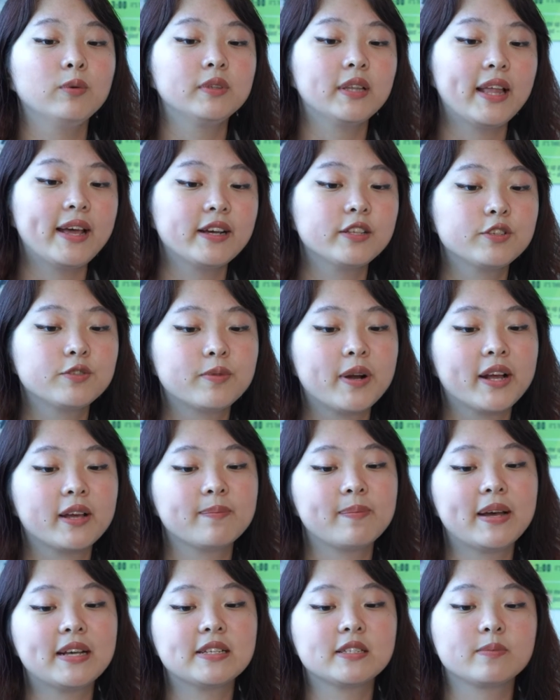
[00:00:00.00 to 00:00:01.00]
would like to
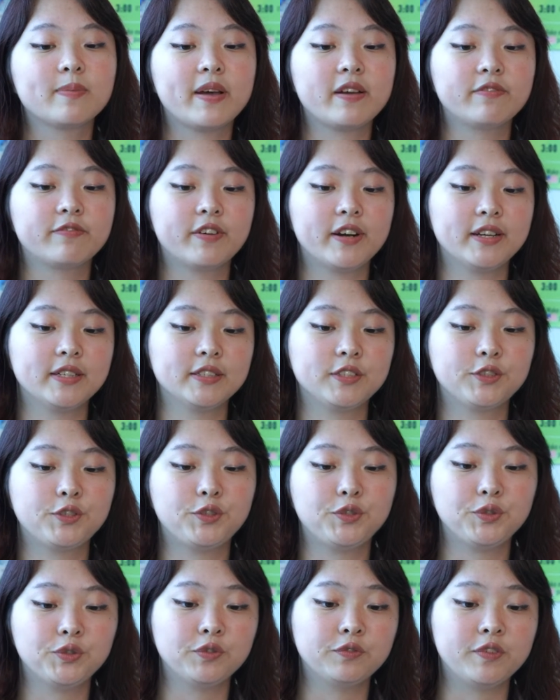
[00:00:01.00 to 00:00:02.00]
recommend my friends
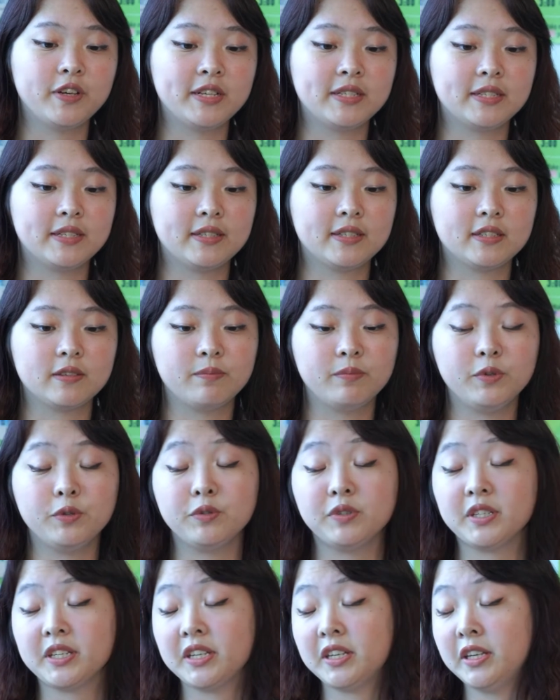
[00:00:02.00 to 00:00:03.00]
to visit
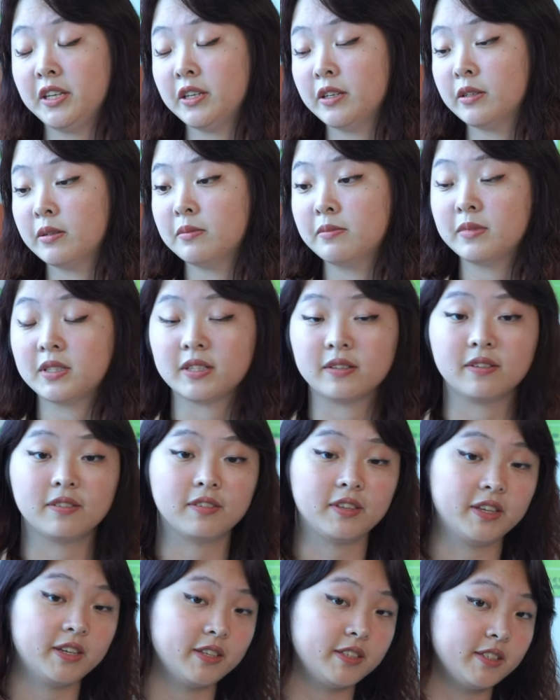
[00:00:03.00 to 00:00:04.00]
museums and
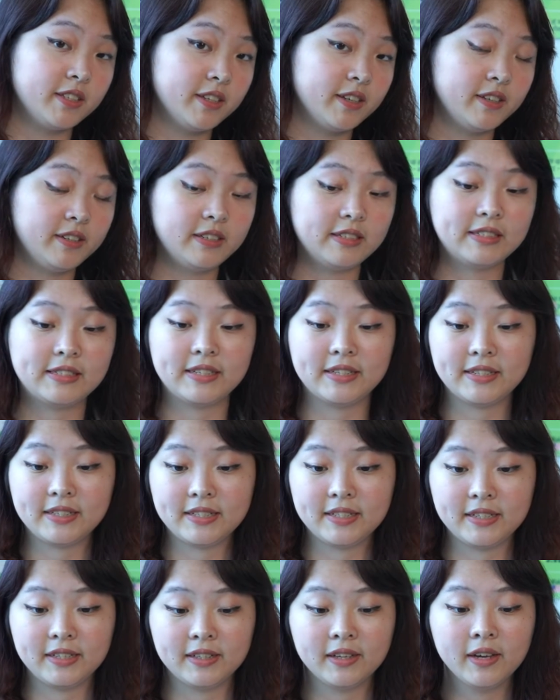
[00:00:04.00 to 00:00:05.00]
theater in the
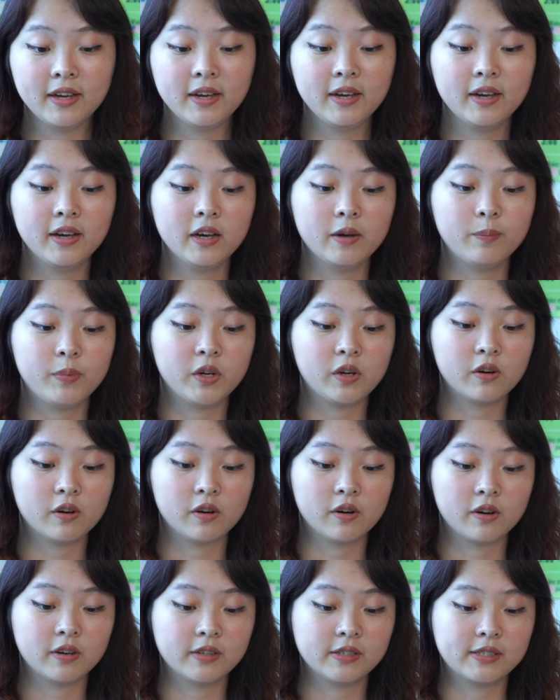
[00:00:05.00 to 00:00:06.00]
city
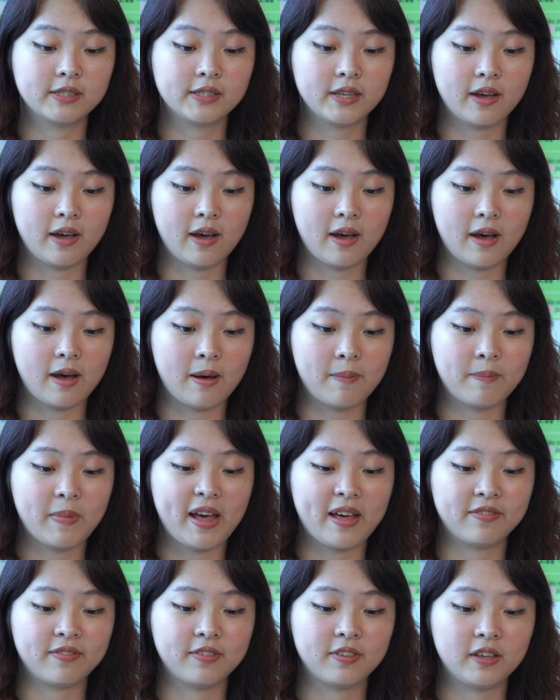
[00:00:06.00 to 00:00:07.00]
because
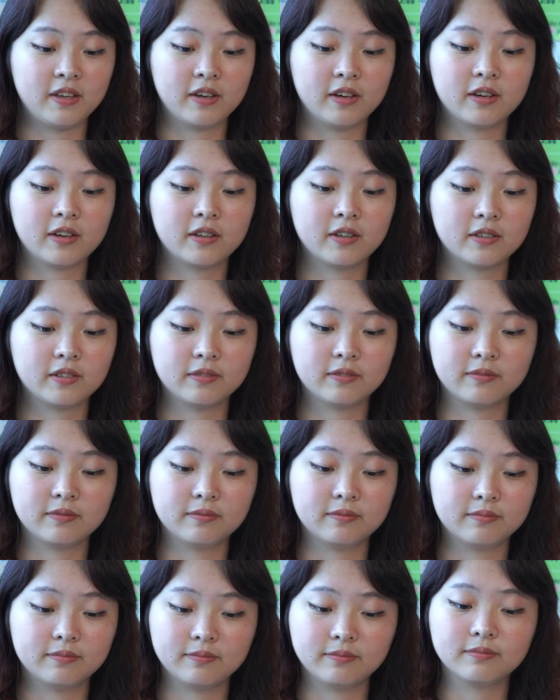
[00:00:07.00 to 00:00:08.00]
I think
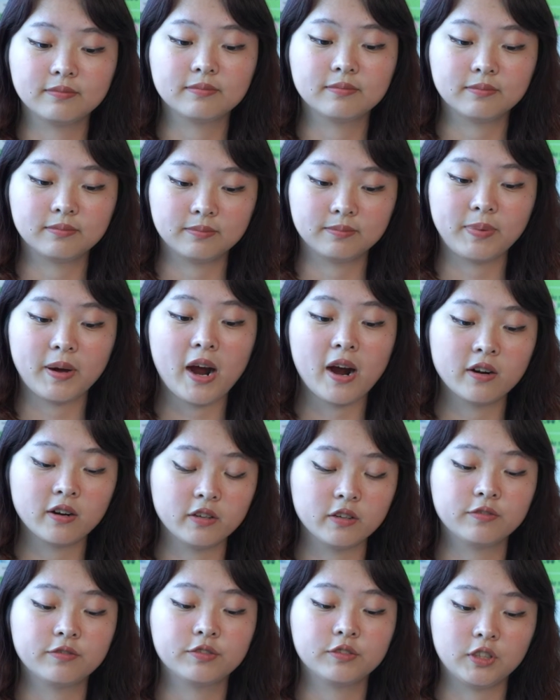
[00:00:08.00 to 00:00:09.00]
part
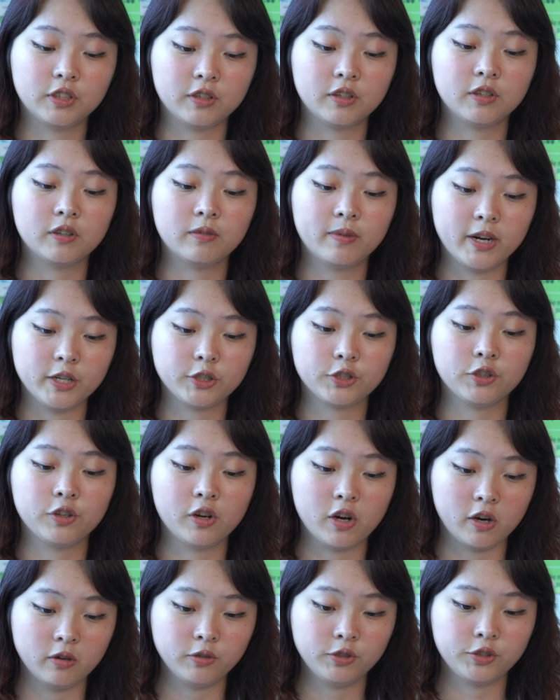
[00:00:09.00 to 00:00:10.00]
of the Russian
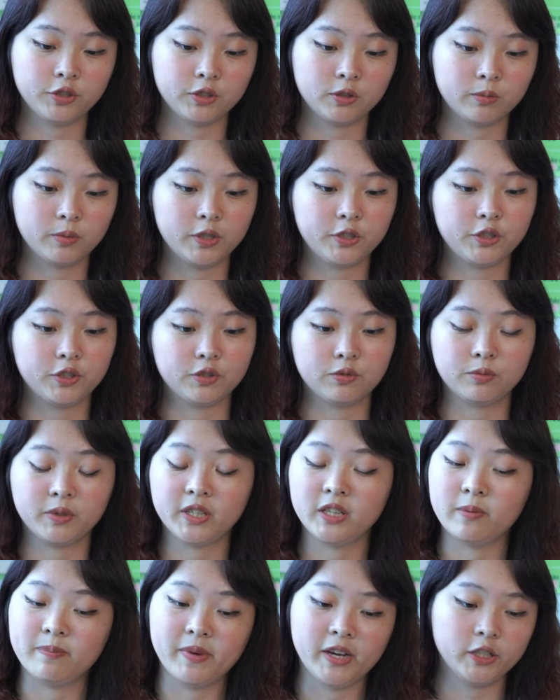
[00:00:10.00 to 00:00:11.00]
culture, which is
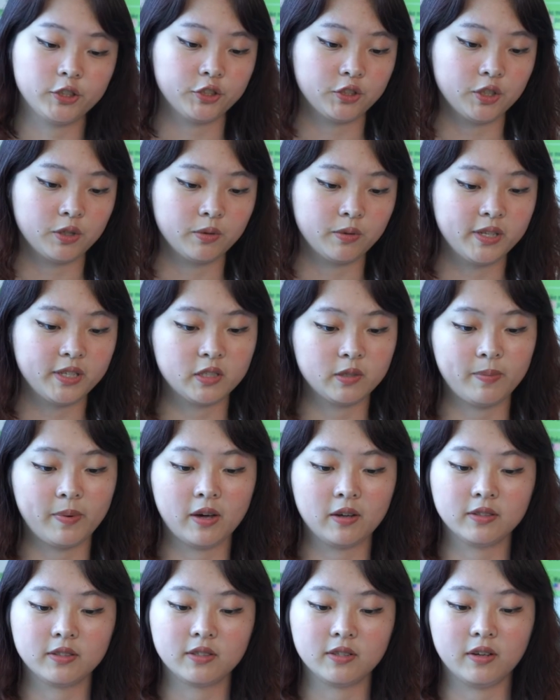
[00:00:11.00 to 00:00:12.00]
really magical, it's
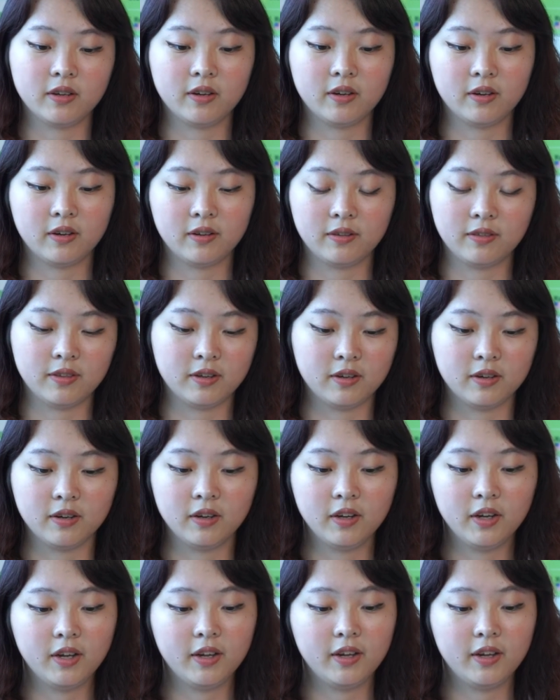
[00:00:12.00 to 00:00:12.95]
about the